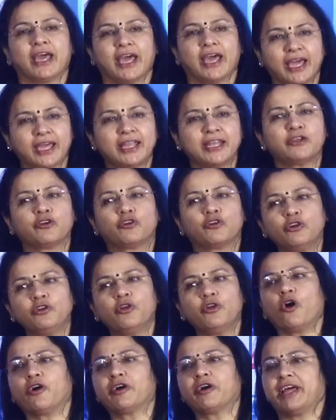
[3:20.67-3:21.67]
and good
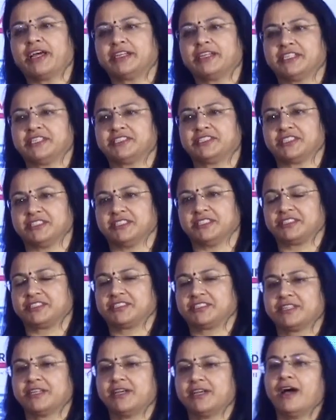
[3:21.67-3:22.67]

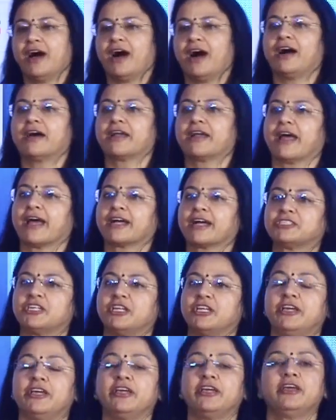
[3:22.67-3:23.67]
organizations are
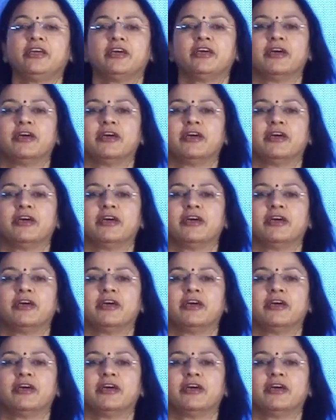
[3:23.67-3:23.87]
actually